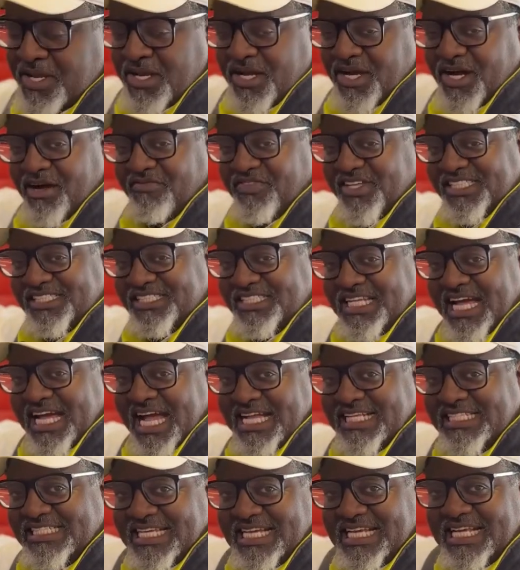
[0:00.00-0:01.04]
of this
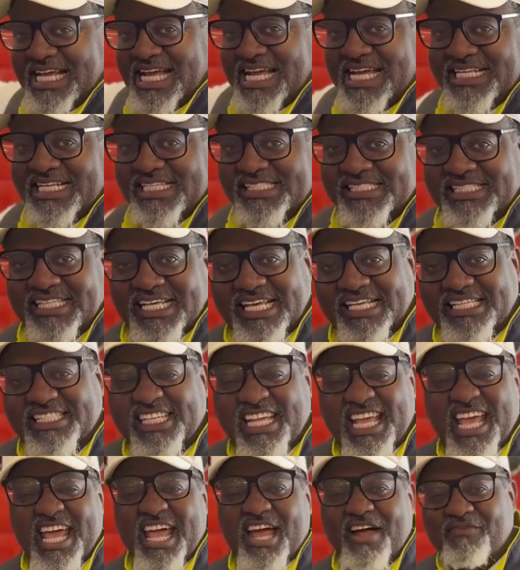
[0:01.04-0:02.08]

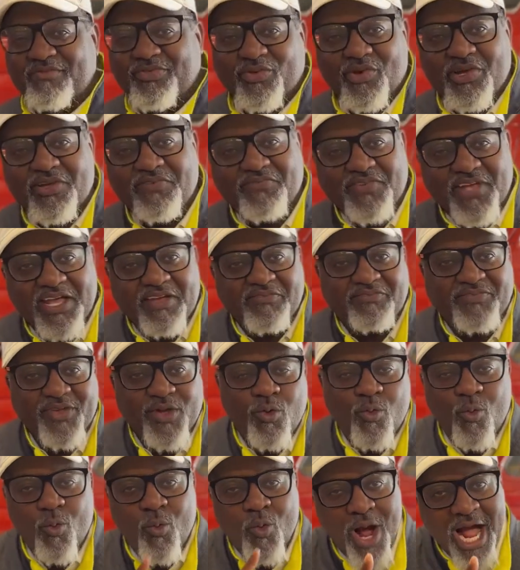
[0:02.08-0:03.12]
1986
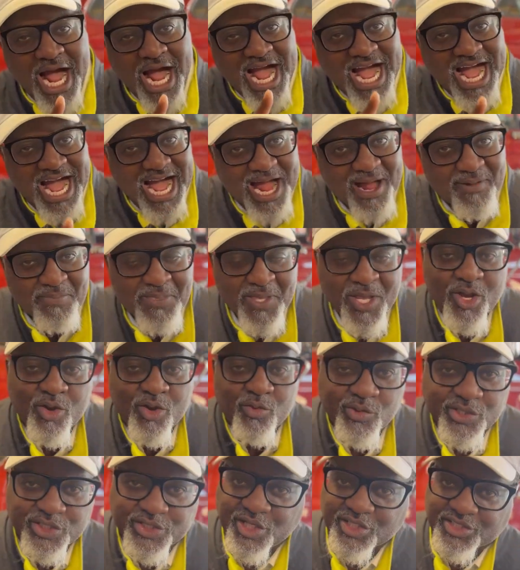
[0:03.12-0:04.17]
F-350, why
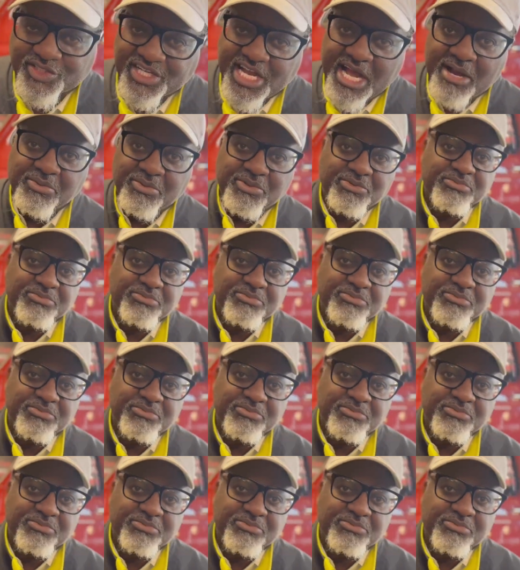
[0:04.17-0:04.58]
we charge time and